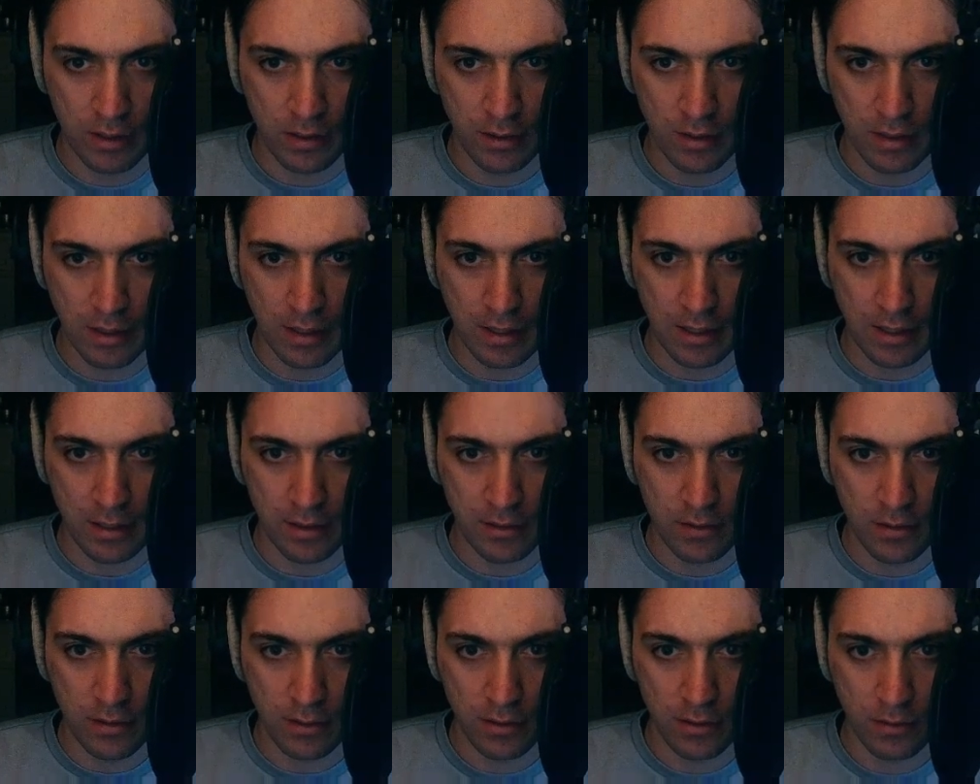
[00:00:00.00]

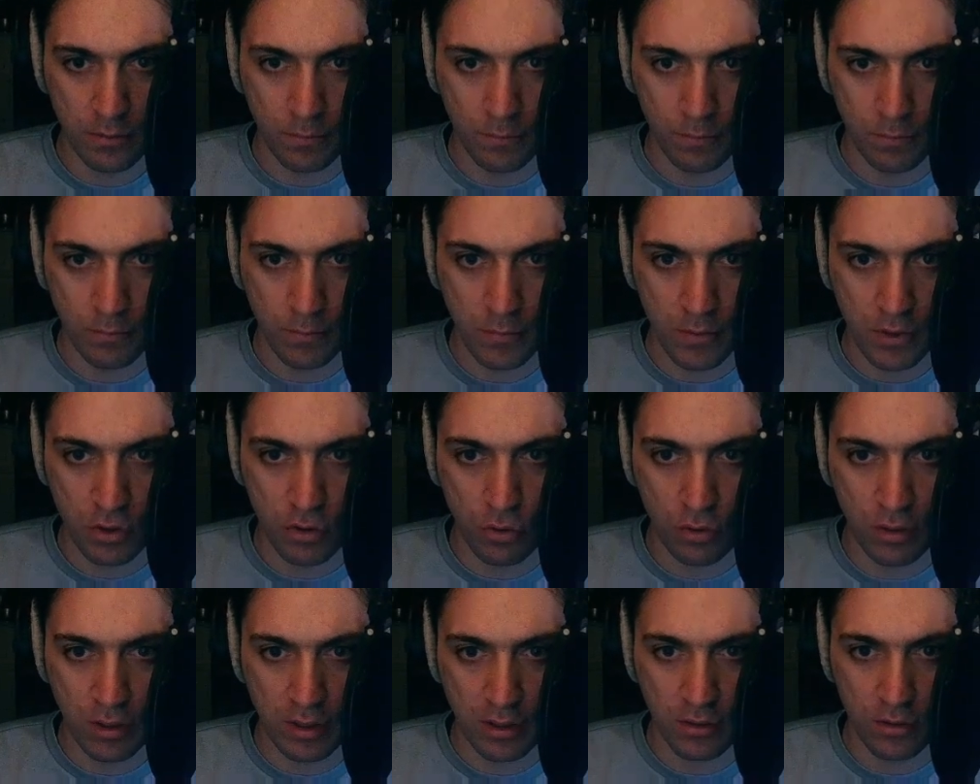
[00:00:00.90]
and
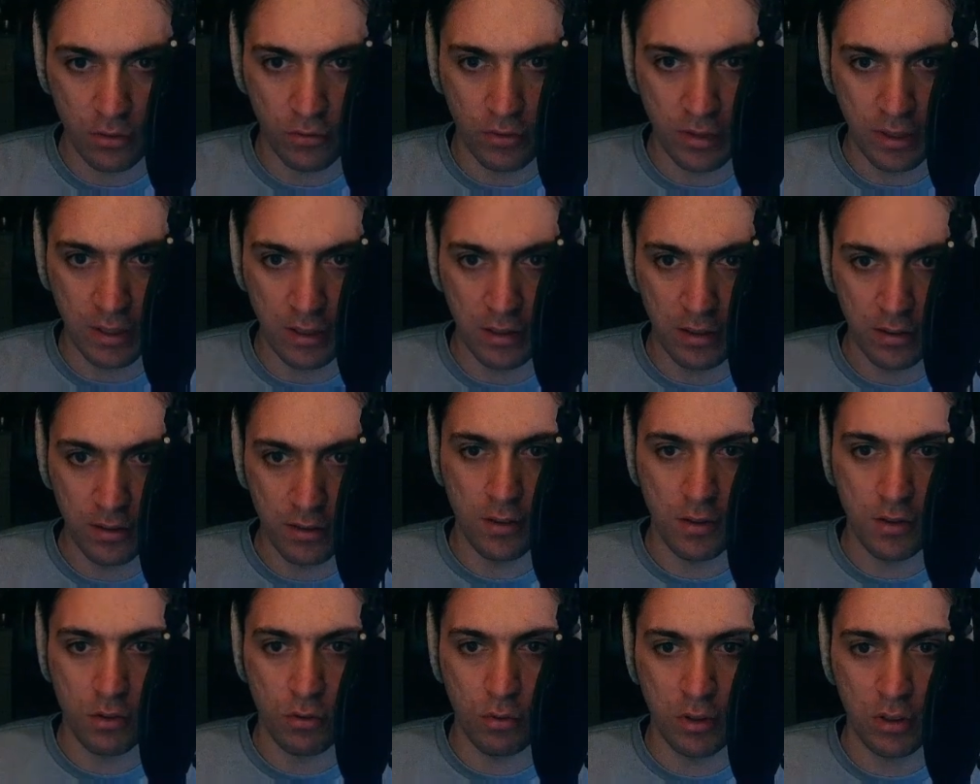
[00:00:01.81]
string to val,
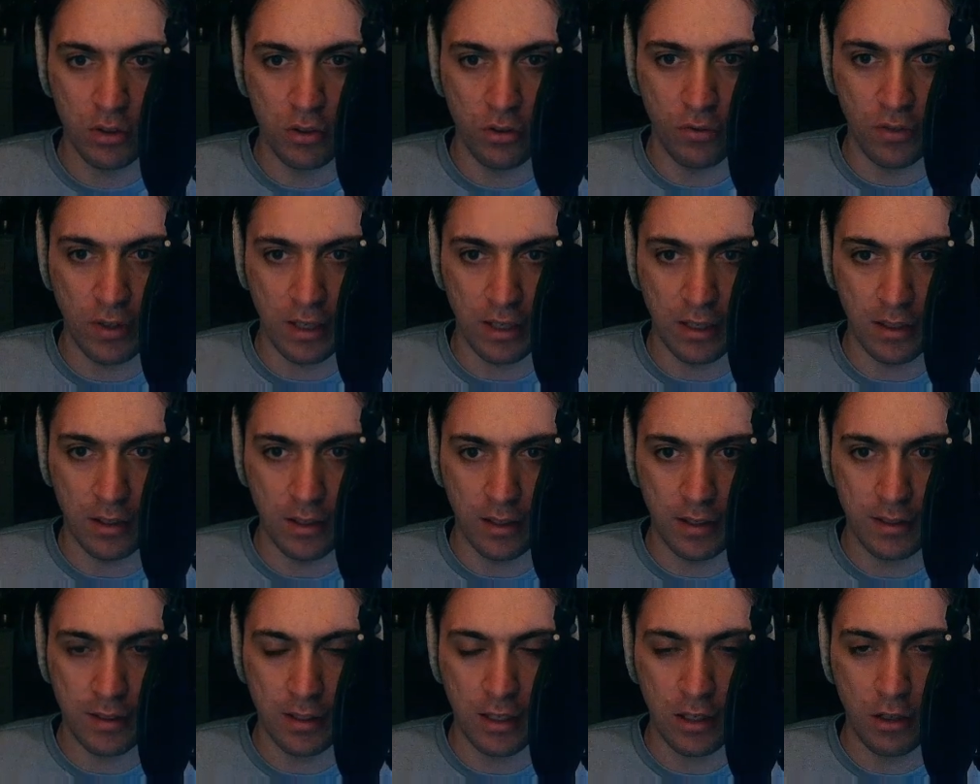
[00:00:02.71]

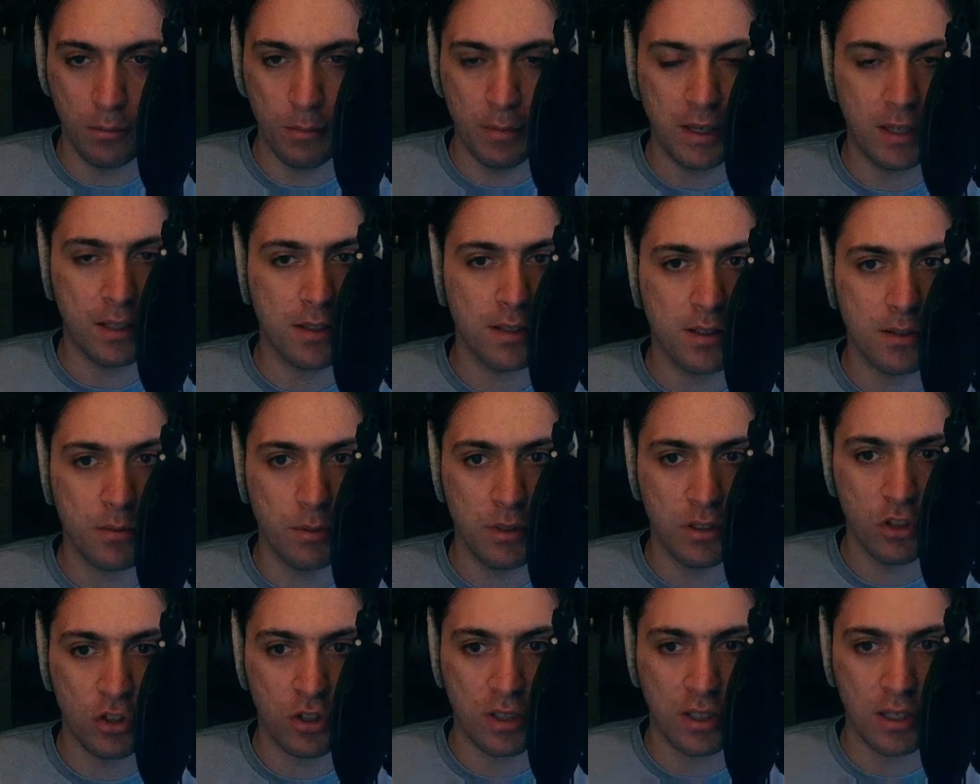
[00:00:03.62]
and now make a
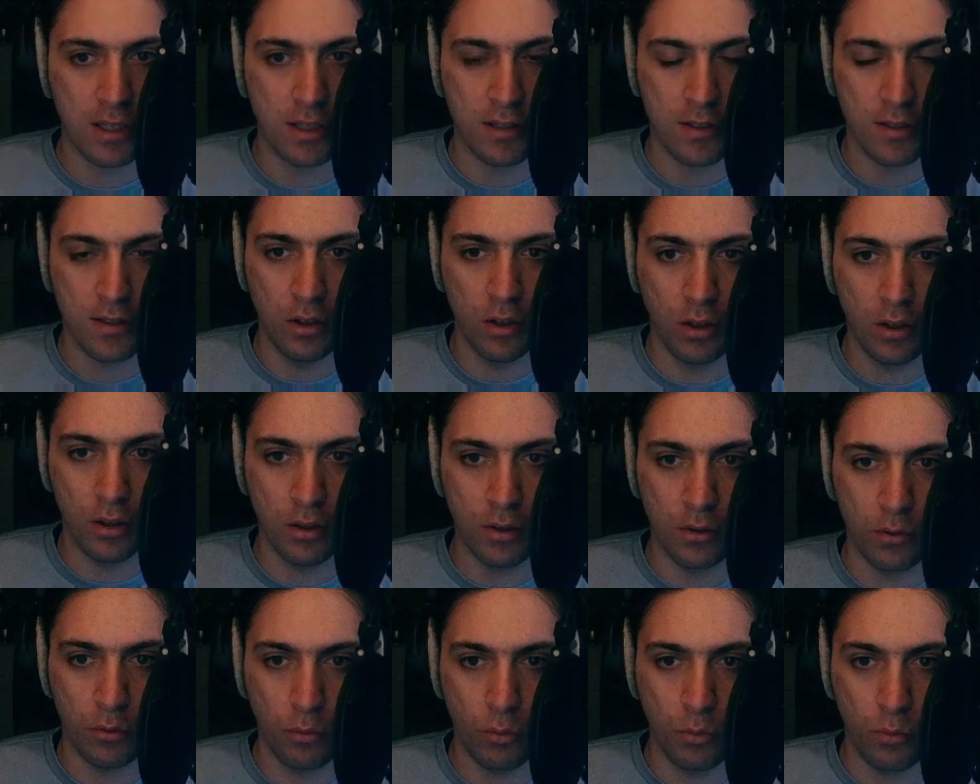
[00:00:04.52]
switch case
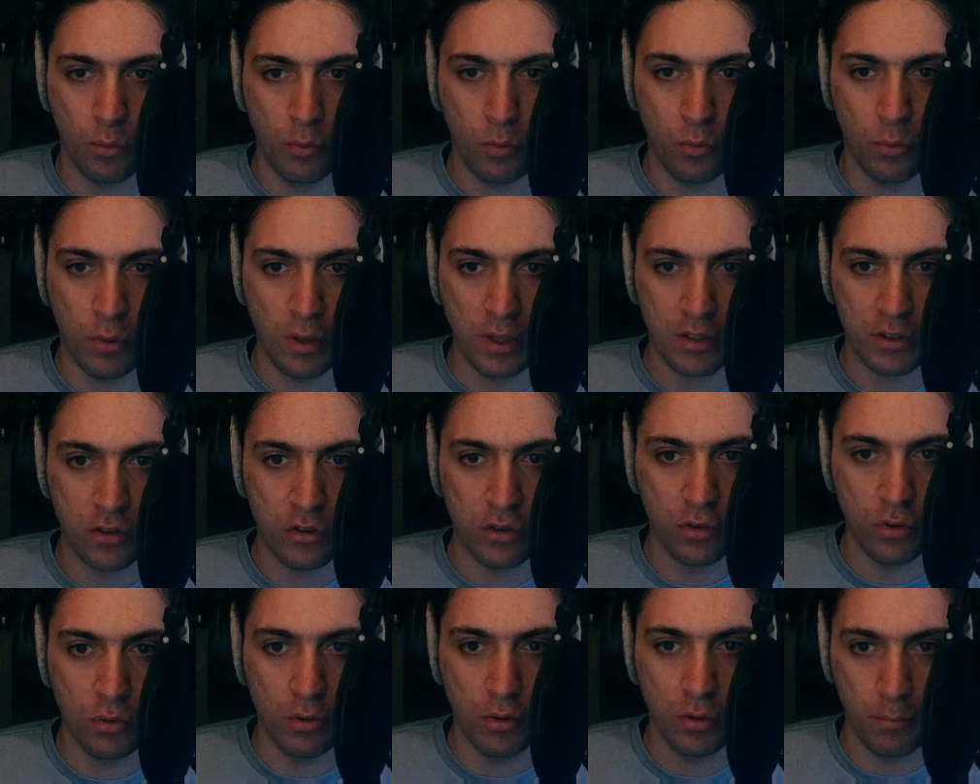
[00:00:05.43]
on what
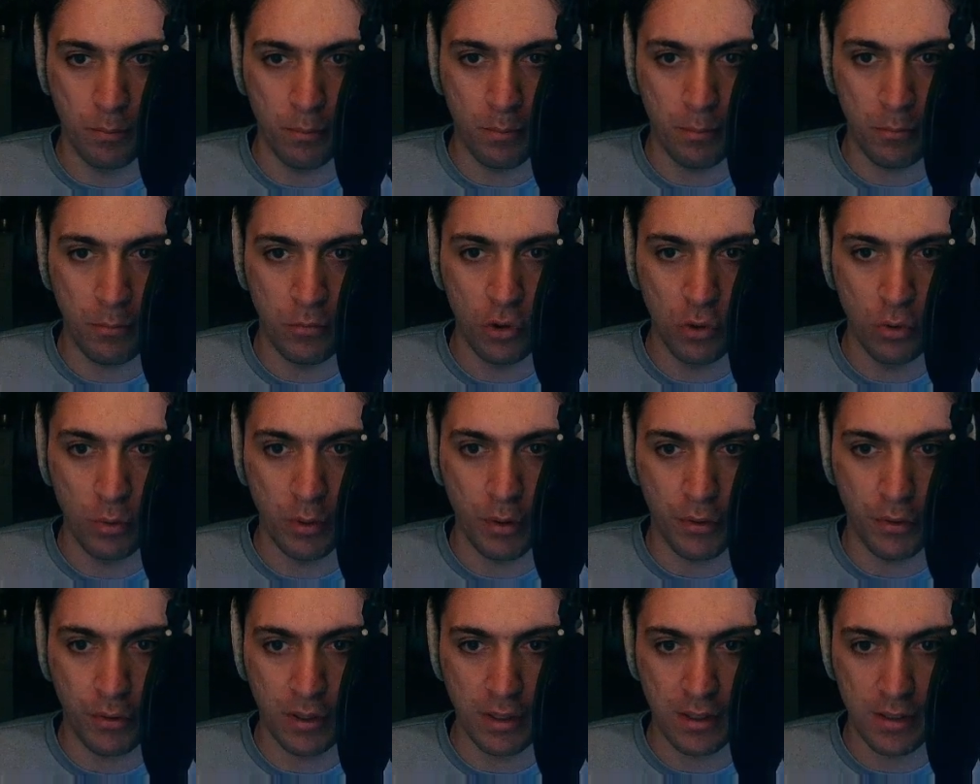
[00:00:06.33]
to do
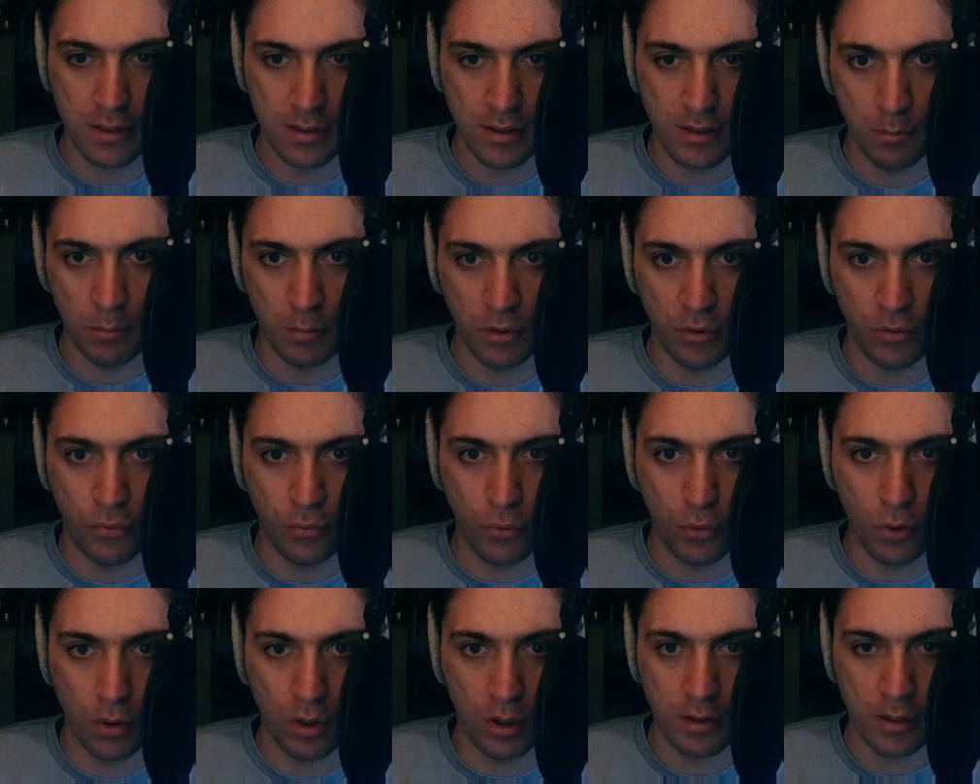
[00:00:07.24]
with these
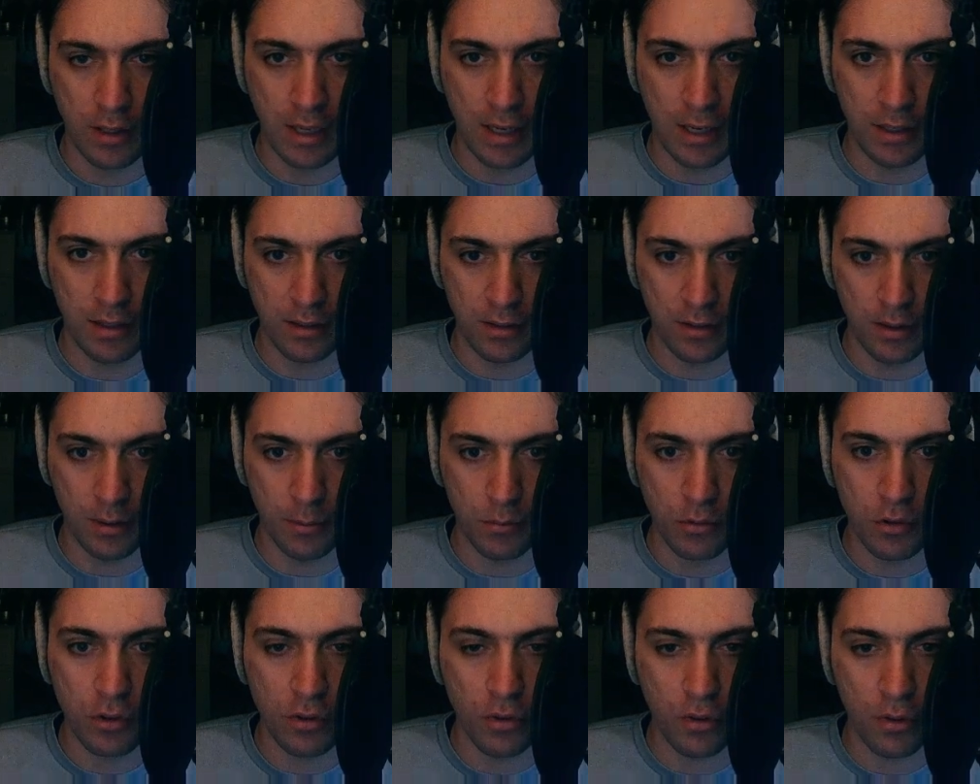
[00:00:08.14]
before adding them
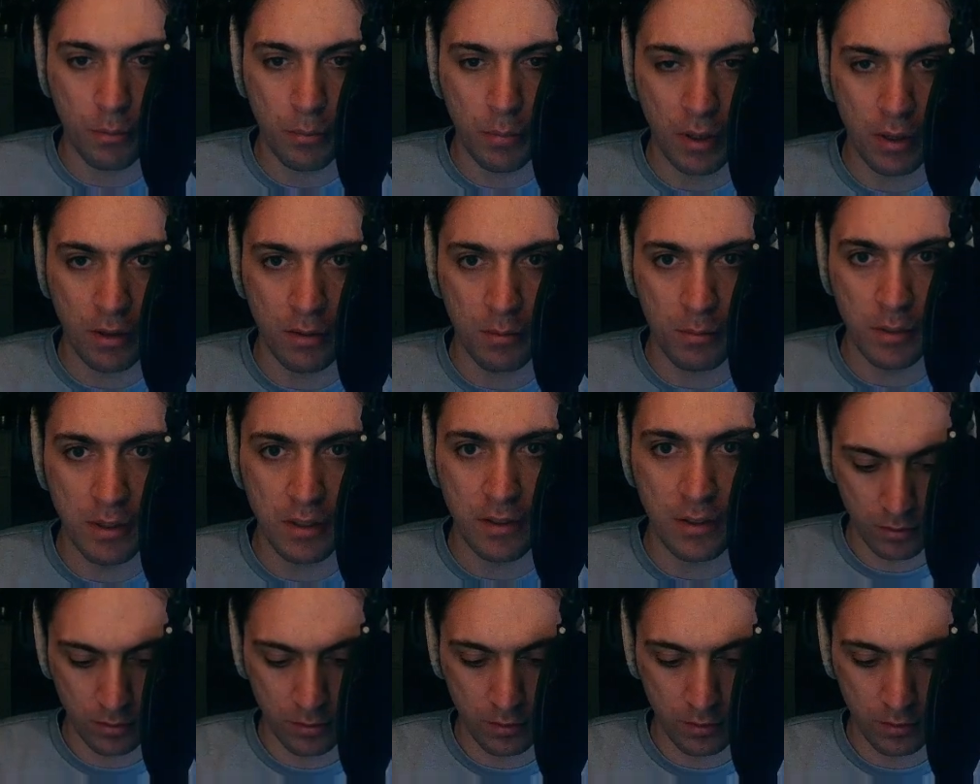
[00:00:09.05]
to the parameter.